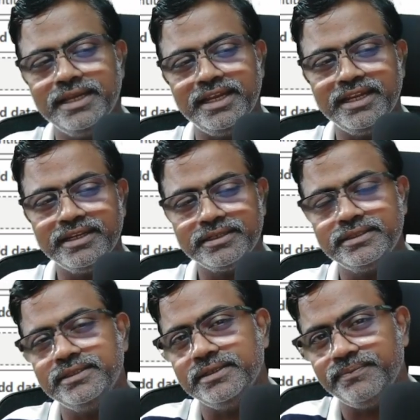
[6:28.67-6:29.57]

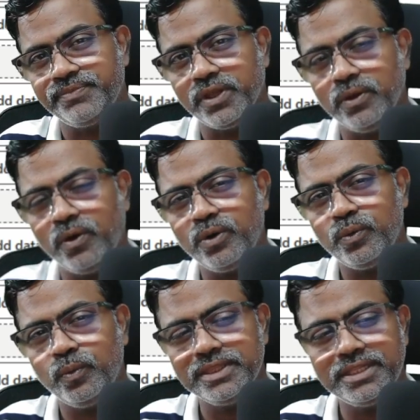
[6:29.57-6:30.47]
and
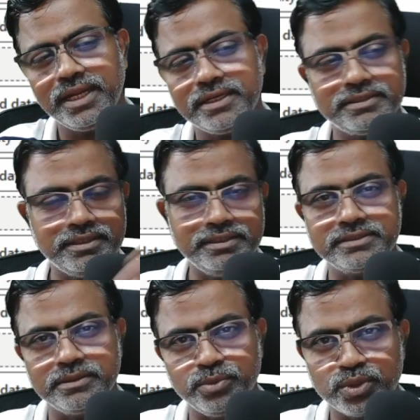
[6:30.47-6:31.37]
along with that the
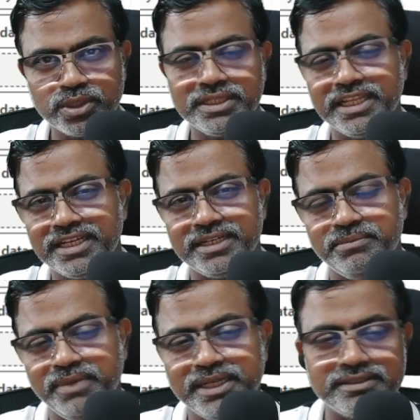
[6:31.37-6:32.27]
distribution, then it
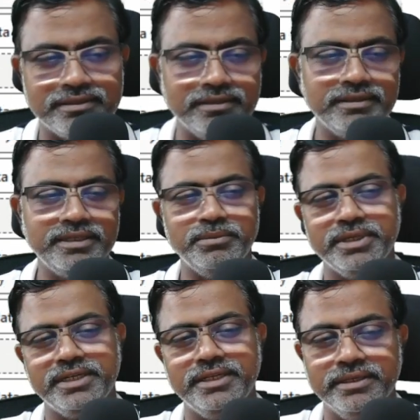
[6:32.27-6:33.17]
makes really a
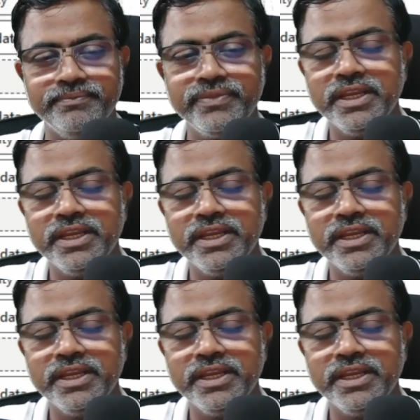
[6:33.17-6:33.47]
big deal.